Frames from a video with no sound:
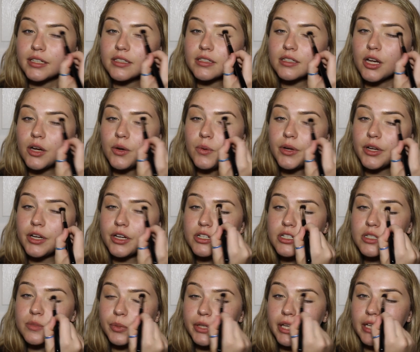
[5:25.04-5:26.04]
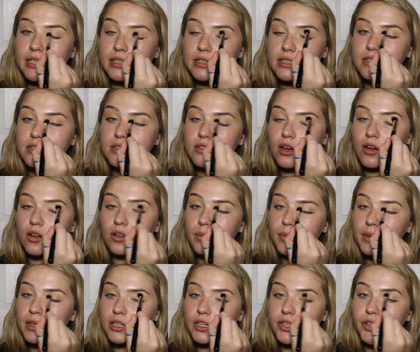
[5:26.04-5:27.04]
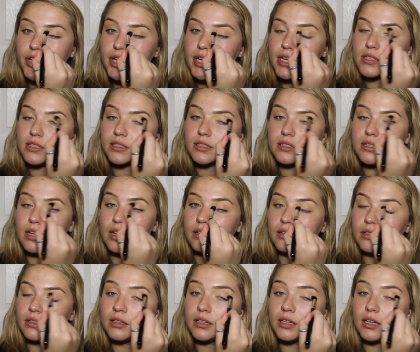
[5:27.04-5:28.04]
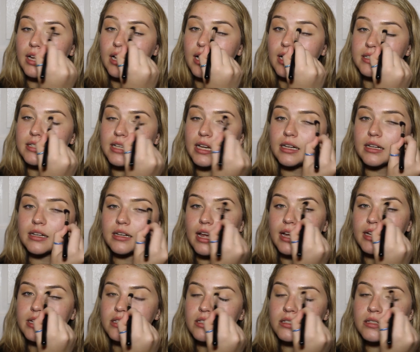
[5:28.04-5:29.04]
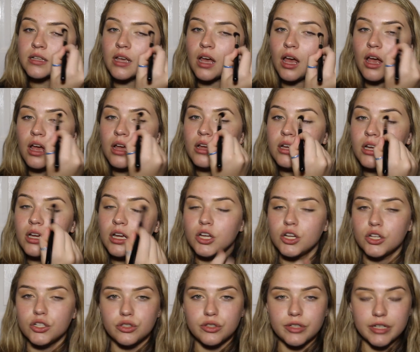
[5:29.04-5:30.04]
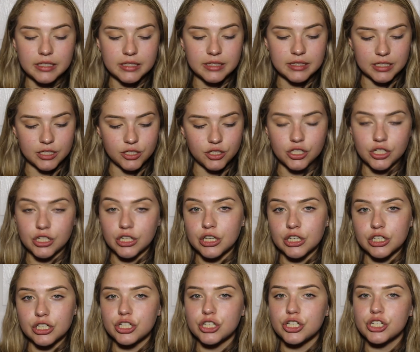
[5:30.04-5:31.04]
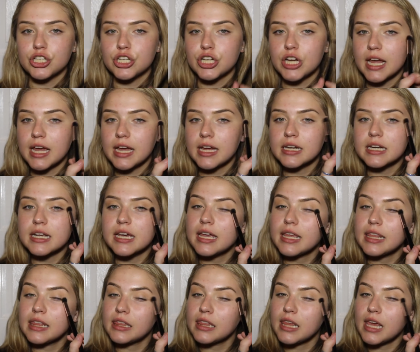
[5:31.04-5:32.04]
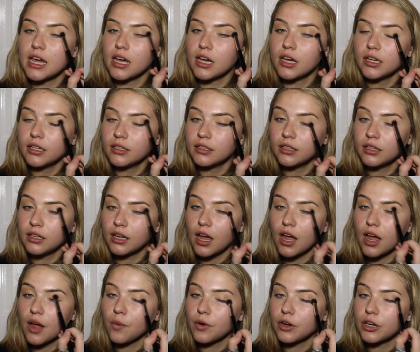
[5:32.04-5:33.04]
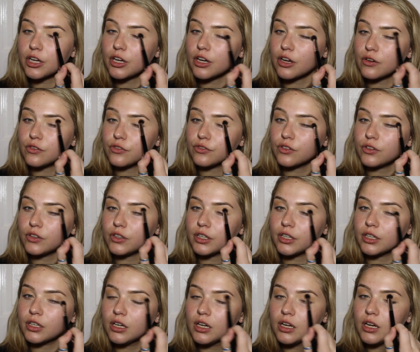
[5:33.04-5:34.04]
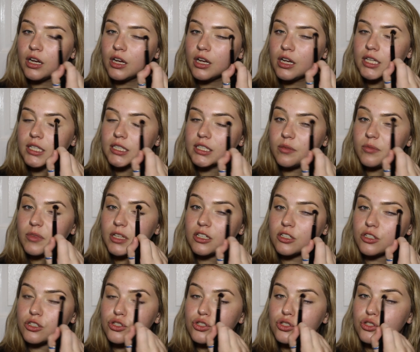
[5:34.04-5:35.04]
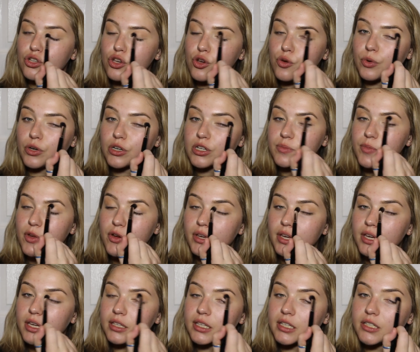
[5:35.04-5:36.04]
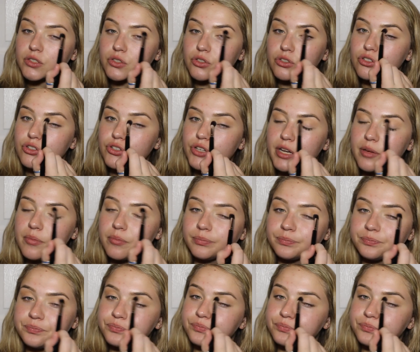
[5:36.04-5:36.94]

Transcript: Alright, so we are just blending this all up in the crease as a nice transition shade. I think I want to go for something super smoky and like sultry.